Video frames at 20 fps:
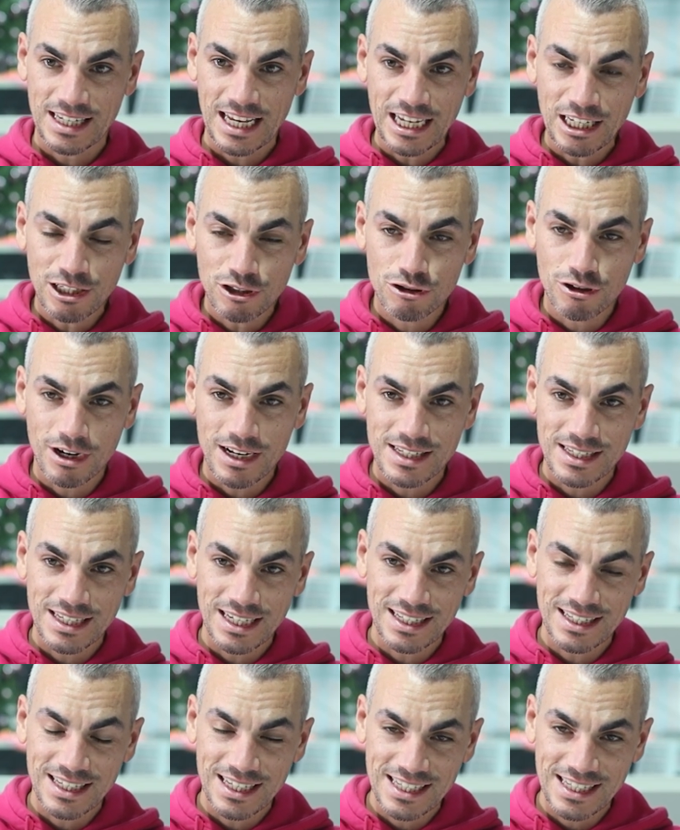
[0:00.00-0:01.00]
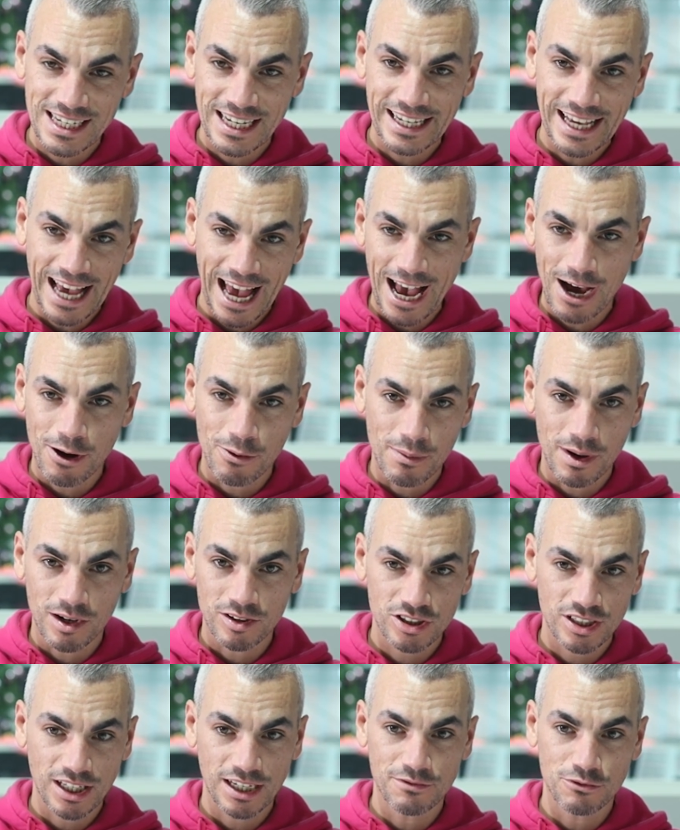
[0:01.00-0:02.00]
interesting to see how
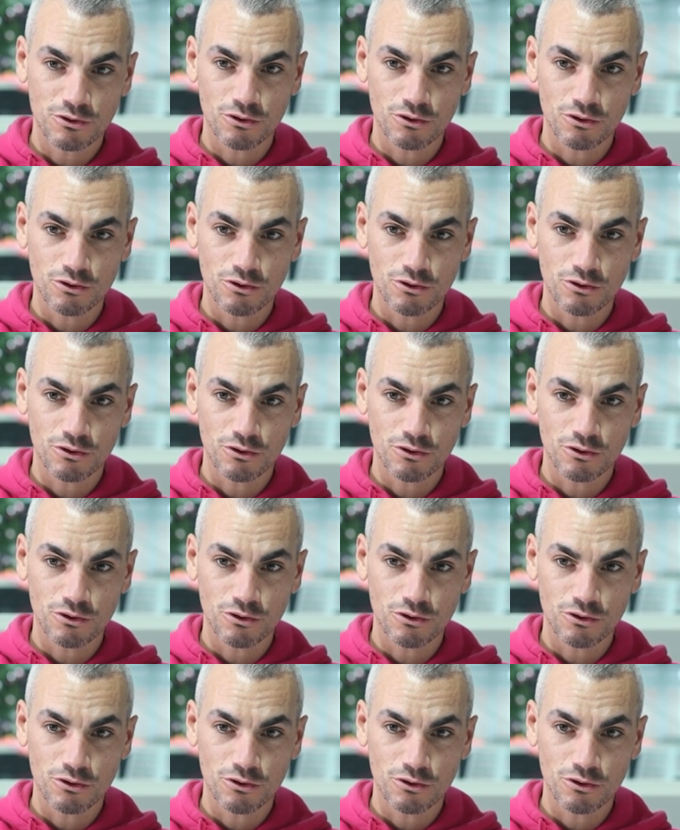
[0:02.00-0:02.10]
much they've